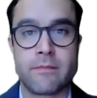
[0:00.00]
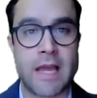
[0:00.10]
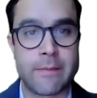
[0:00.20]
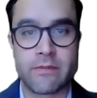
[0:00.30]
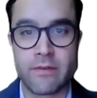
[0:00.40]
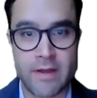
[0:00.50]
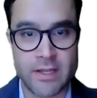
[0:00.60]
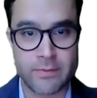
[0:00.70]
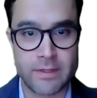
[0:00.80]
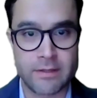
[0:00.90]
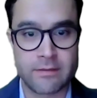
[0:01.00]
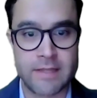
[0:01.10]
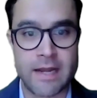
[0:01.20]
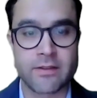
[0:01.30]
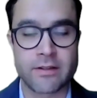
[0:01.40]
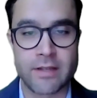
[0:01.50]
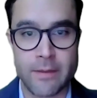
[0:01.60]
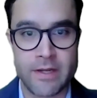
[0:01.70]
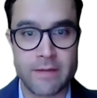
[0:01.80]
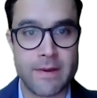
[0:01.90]
type of investment that is
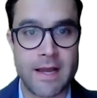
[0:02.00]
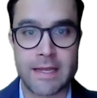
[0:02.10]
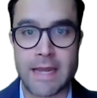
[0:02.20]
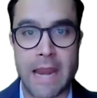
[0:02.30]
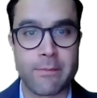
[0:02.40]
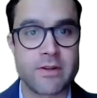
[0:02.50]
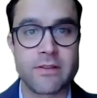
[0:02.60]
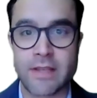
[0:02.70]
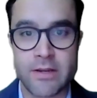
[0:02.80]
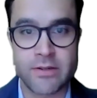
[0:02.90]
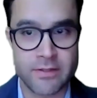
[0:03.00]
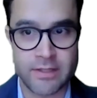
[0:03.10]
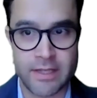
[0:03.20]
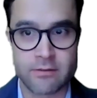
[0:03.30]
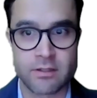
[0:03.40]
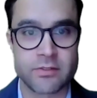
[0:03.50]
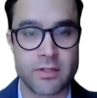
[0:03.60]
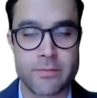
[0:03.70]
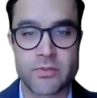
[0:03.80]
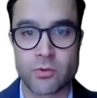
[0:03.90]
accompanied by an amortization schedule of
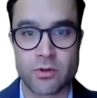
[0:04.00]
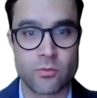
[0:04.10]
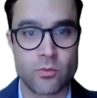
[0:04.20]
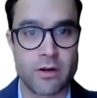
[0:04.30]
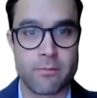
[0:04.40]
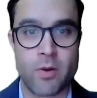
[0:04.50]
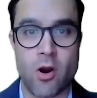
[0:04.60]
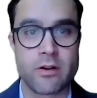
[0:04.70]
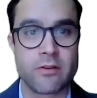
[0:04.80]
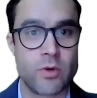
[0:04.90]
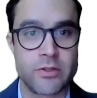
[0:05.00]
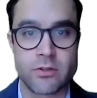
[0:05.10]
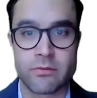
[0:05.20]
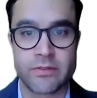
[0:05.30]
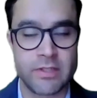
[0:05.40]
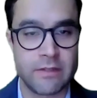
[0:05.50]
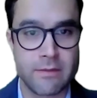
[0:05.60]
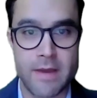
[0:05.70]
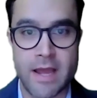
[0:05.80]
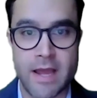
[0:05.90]
some sort, where part of what you're
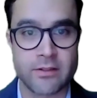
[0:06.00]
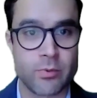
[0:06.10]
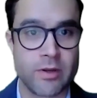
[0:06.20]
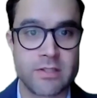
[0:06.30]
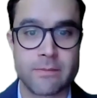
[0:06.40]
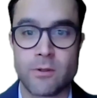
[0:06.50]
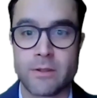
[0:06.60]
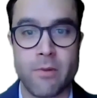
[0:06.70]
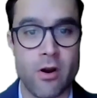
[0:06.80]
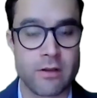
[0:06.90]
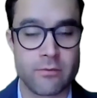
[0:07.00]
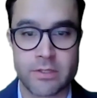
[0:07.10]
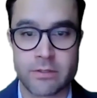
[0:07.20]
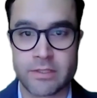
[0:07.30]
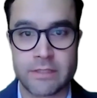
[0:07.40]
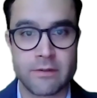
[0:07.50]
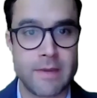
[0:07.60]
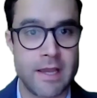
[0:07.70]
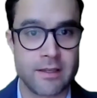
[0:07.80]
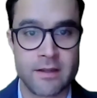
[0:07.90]
receiving back is principal and part of what you're
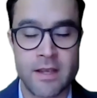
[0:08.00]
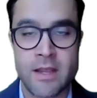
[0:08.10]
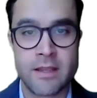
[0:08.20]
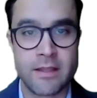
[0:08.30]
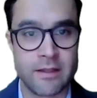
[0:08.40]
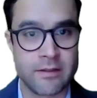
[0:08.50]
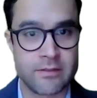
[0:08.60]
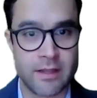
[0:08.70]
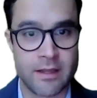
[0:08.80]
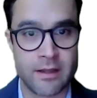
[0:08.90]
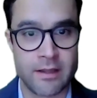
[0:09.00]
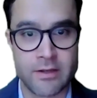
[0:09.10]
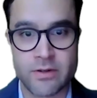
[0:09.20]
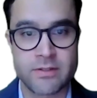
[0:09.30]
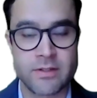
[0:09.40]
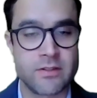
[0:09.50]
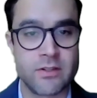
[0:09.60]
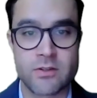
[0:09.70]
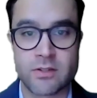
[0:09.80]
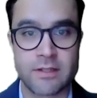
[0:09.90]
receiving back is interest.
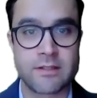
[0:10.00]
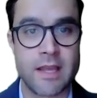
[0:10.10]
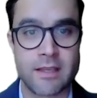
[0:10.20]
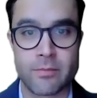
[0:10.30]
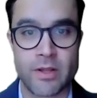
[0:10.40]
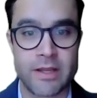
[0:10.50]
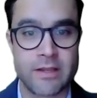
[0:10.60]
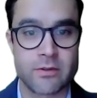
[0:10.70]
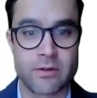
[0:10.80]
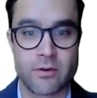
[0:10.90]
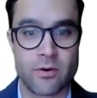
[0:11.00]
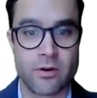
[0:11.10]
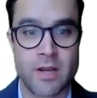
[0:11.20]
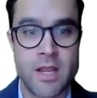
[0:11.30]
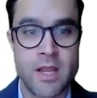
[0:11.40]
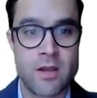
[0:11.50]
It's usually taken place or